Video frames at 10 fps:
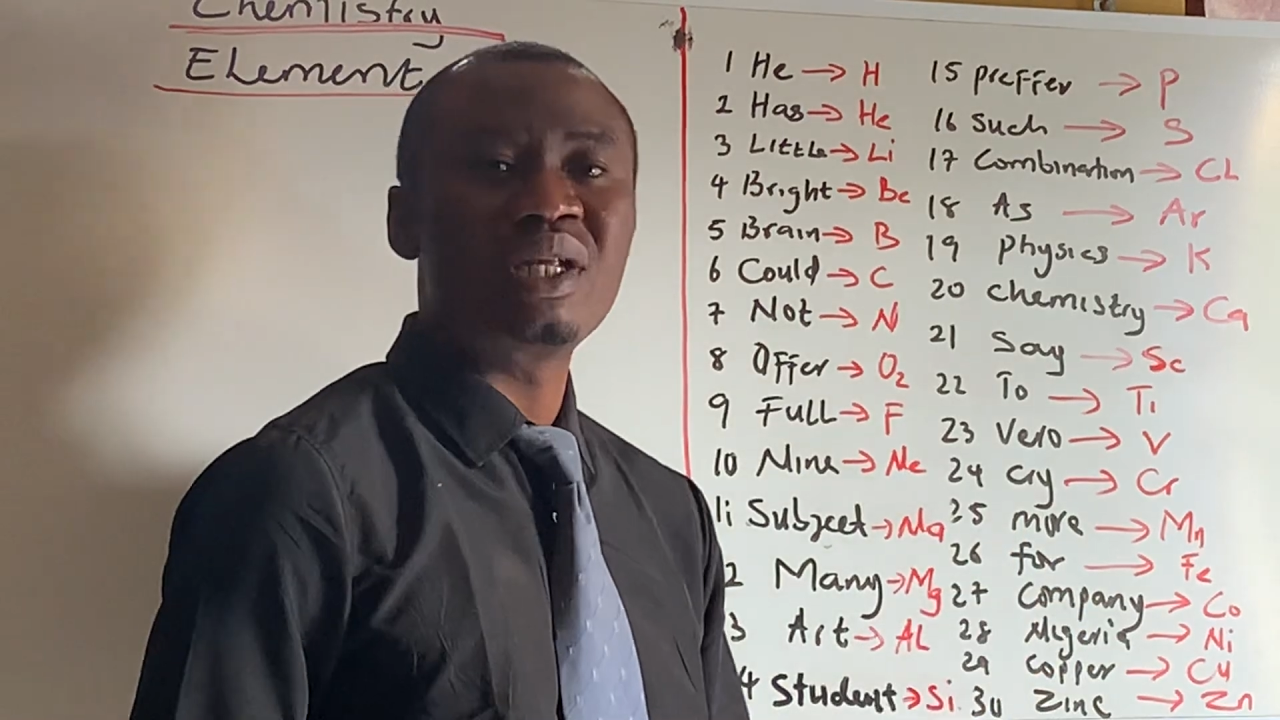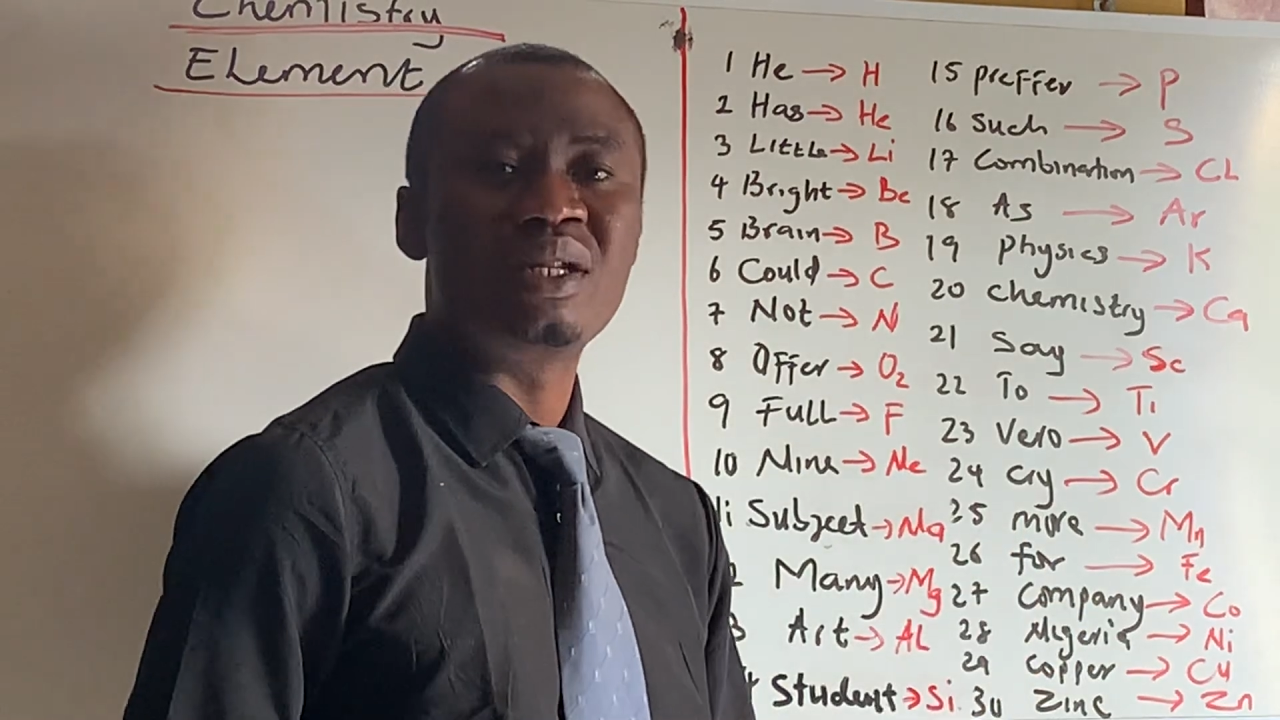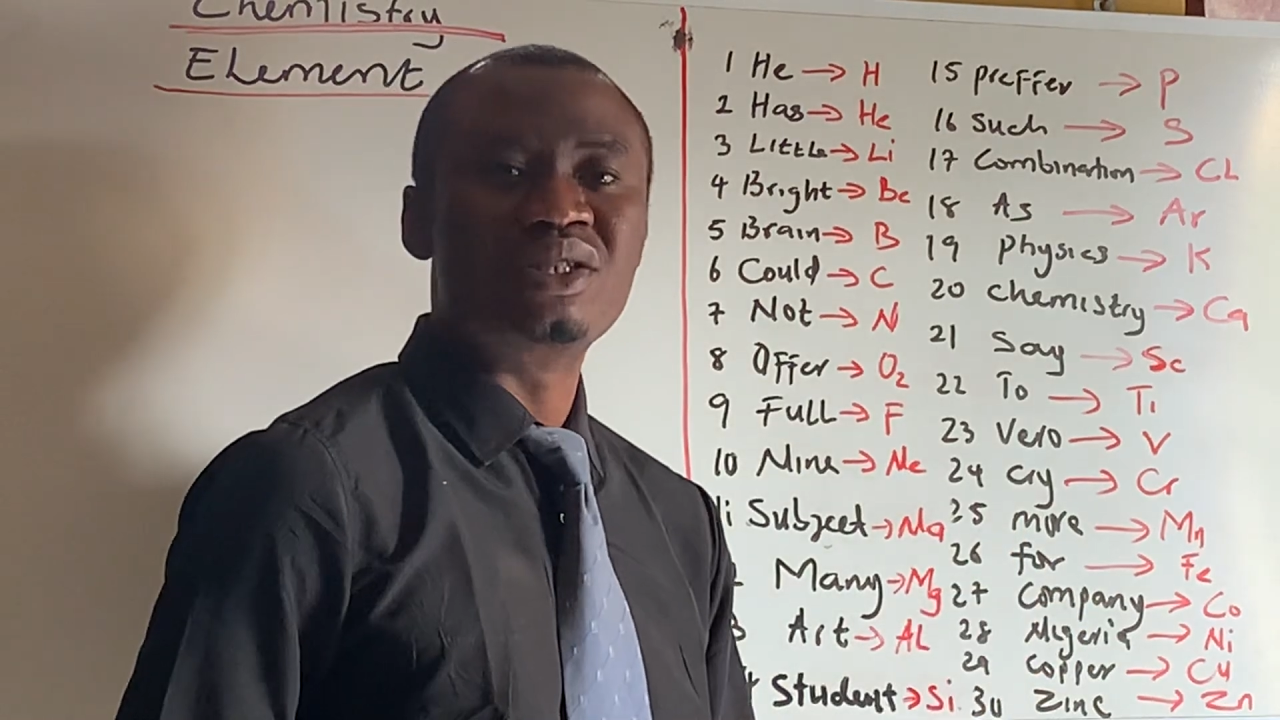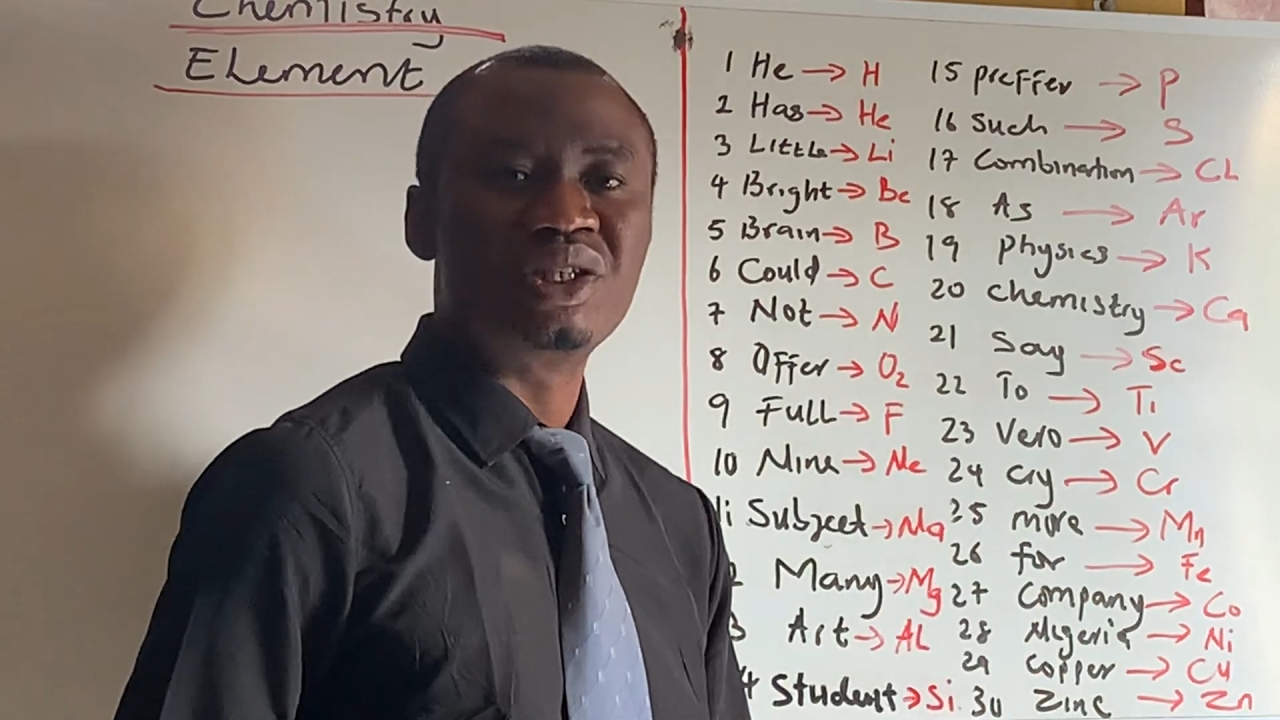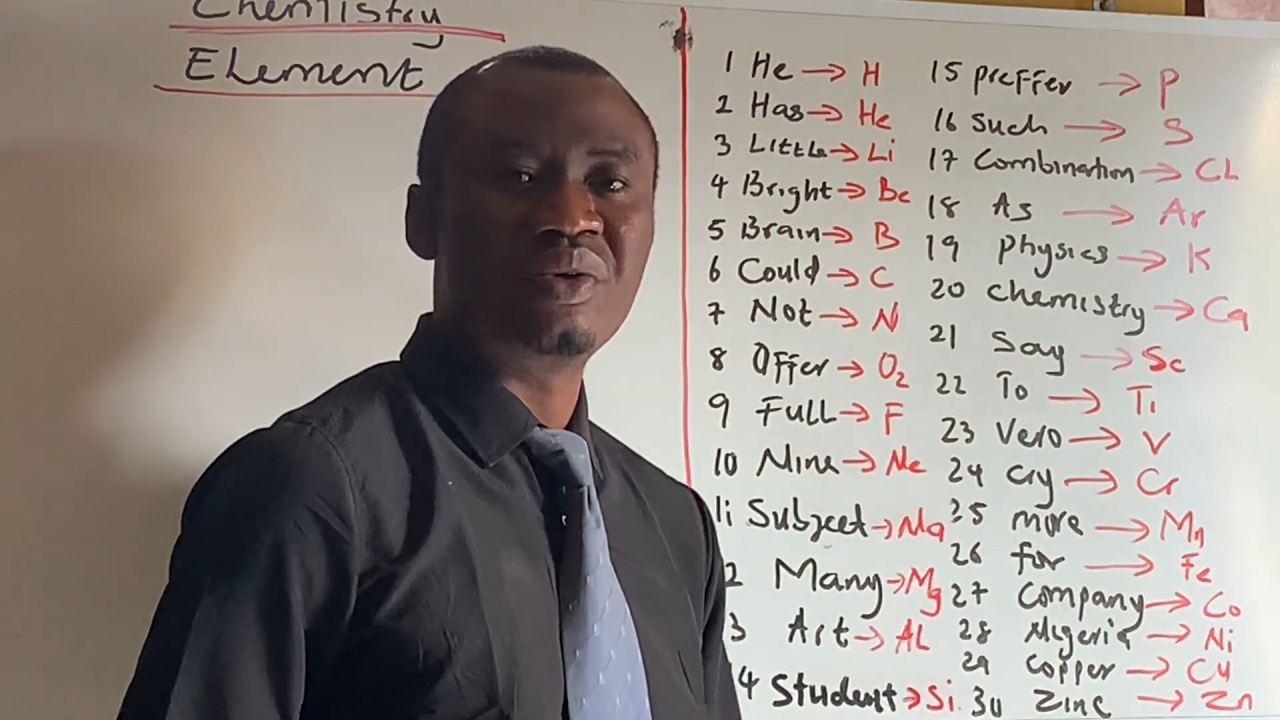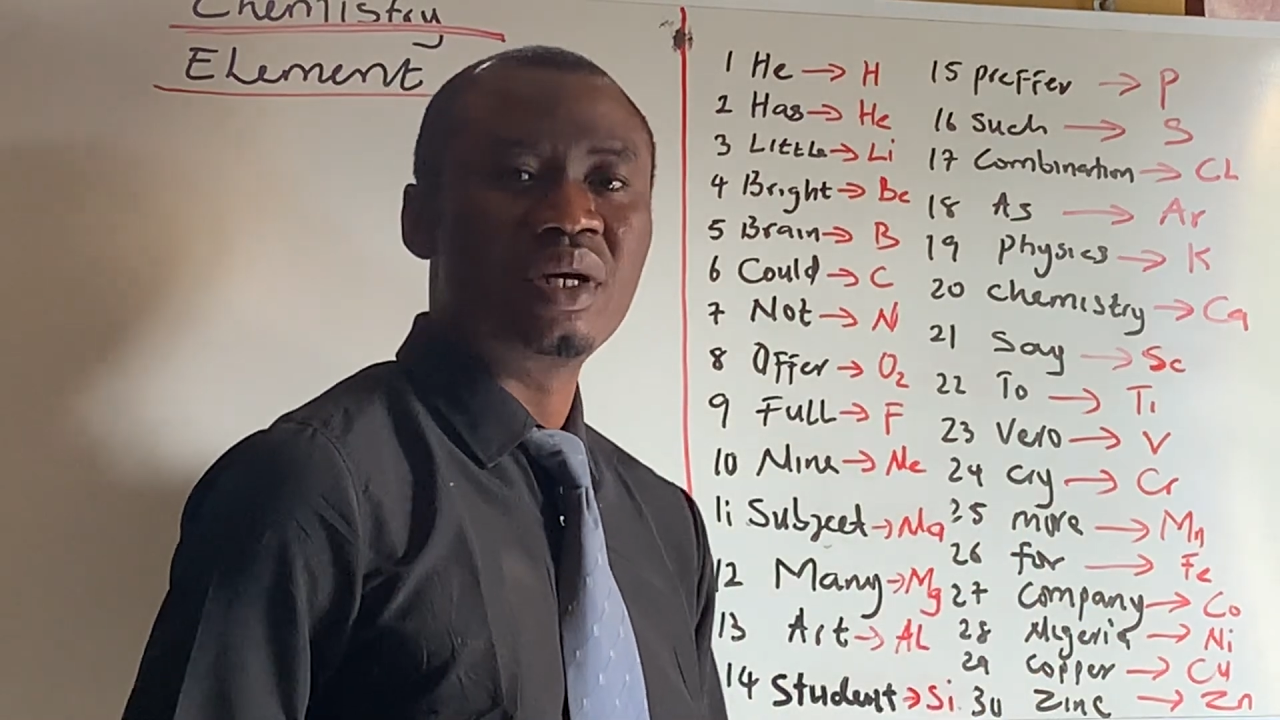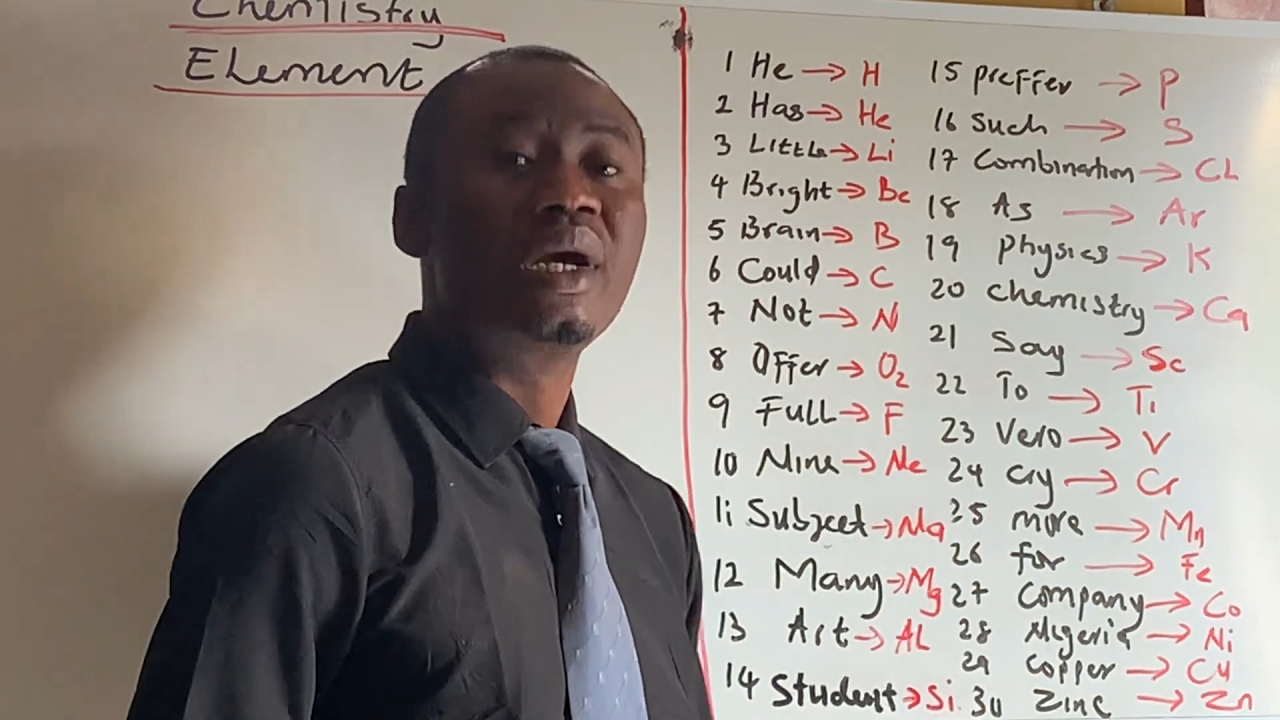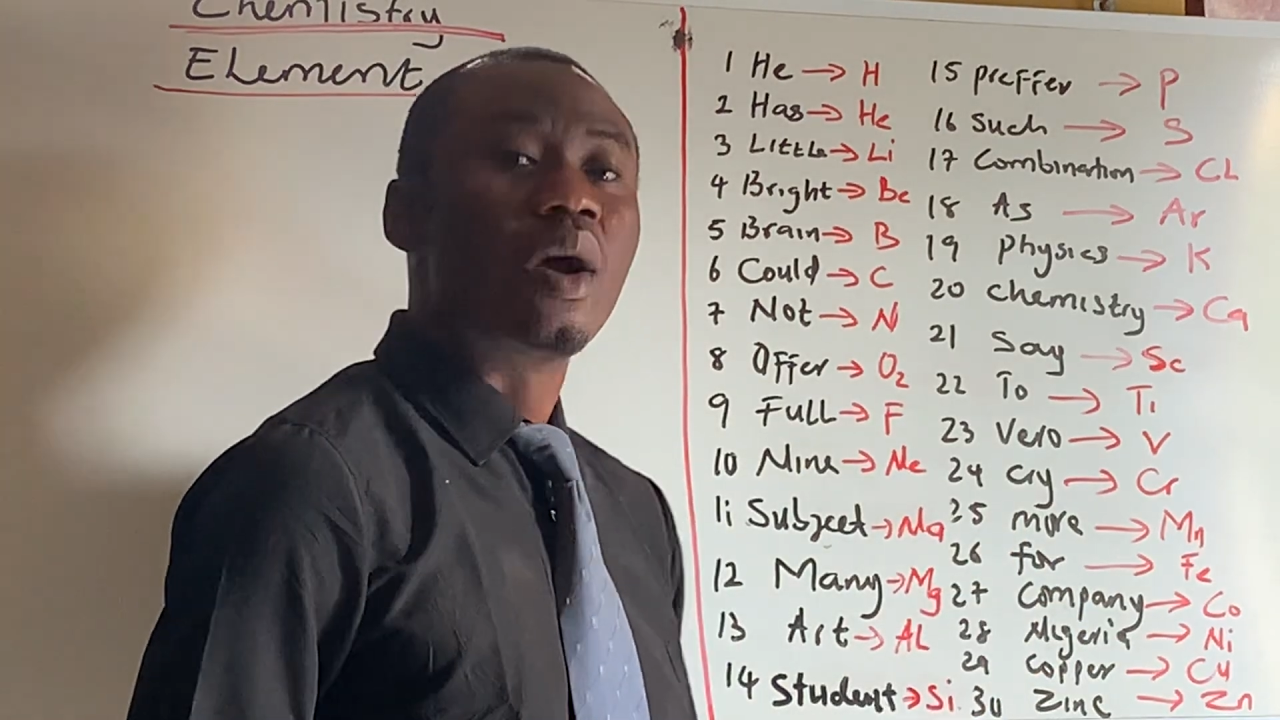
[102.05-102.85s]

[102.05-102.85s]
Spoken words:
in Nigeria,